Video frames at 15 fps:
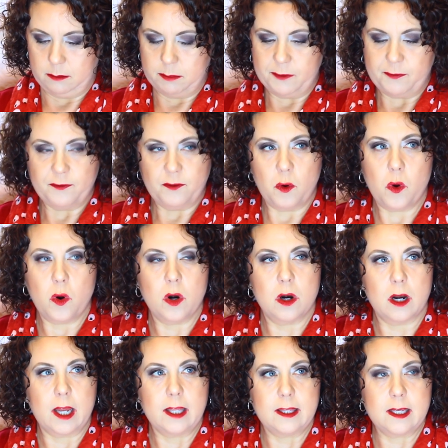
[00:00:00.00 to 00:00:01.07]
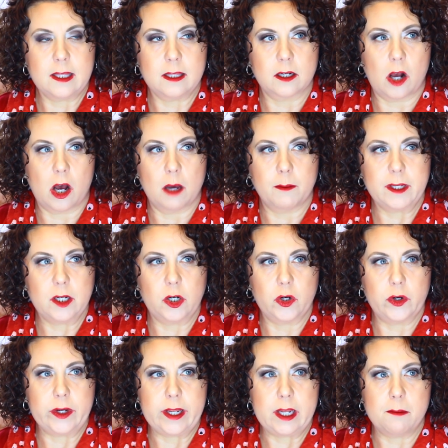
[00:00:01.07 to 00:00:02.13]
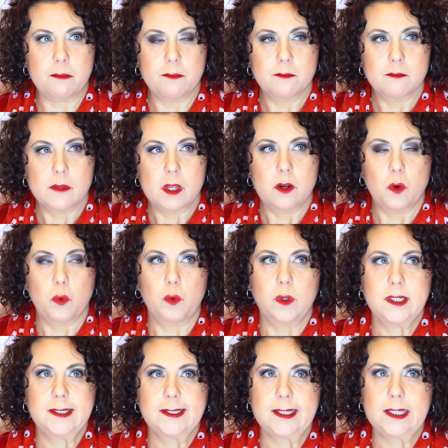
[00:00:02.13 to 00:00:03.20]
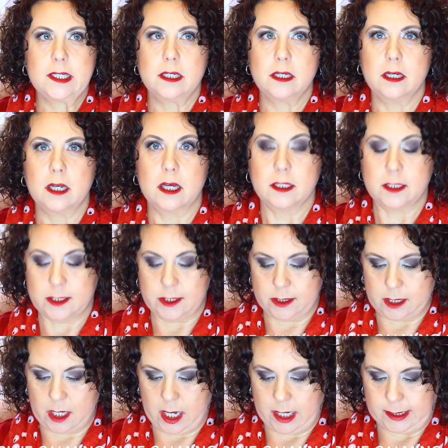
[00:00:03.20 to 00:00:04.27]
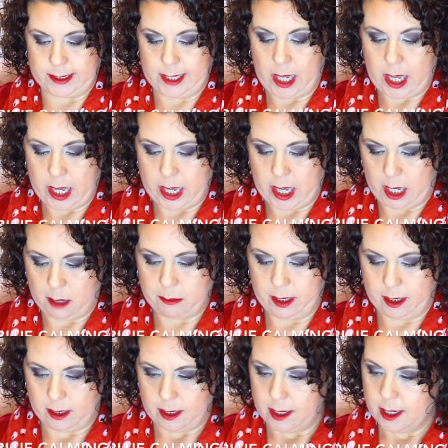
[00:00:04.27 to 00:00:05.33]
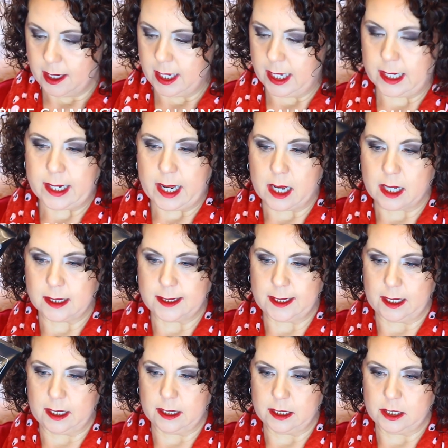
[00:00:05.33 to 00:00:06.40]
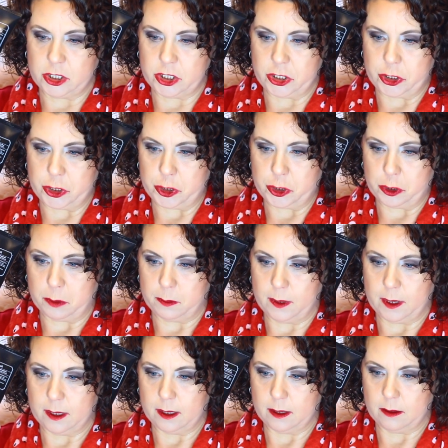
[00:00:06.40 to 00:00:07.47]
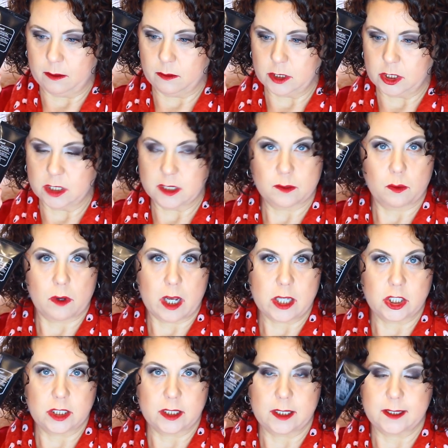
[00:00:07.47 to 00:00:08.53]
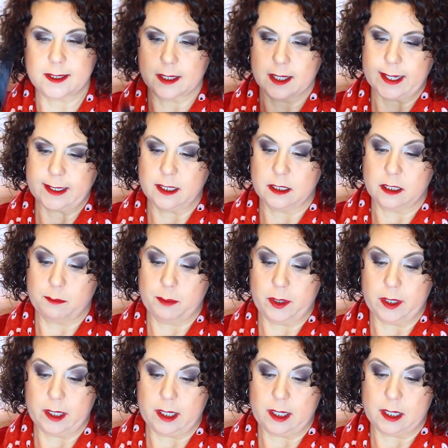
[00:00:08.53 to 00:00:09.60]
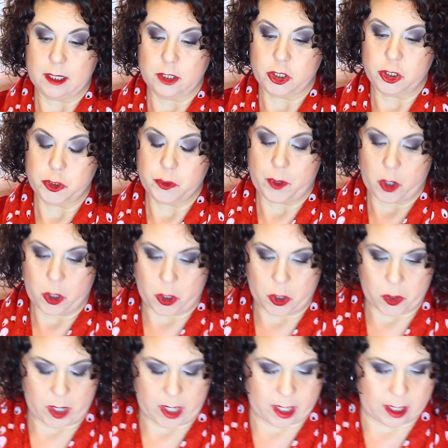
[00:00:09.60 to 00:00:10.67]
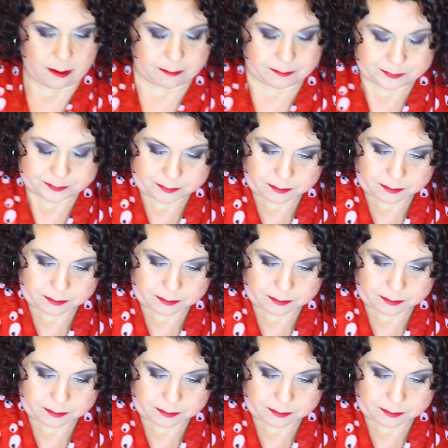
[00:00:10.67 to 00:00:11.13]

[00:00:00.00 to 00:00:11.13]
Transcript: before, I think the calming cream was in a, a tub, and now it's in a tube, which is why she selected to put it into her um,